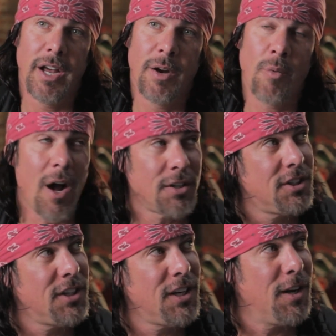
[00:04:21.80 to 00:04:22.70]
And
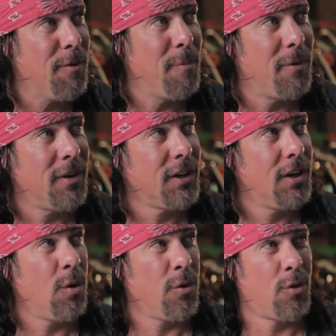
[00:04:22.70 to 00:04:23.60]
watching him,
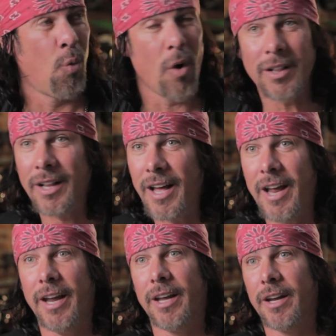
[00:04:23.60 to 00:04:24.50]
you know, with the one
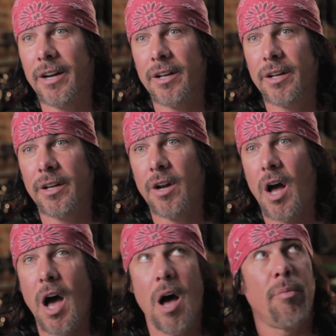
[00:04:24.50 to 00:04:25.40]
leg,
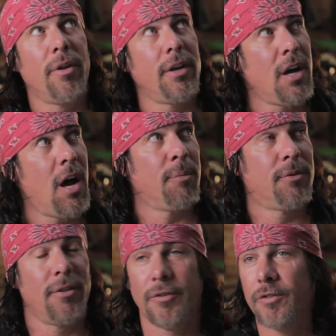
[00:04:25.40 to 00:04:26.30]
hobbling up
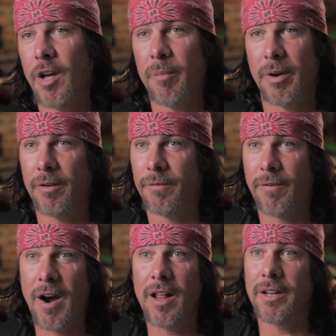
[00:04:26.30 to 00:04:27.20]
to the summit and
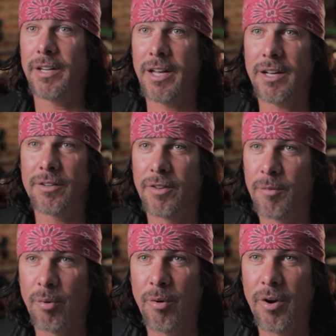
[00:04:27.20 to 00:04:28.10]
finally getting to
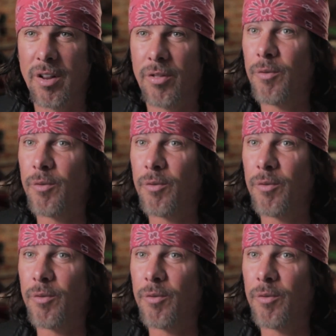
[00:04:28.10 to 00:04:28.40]
the point and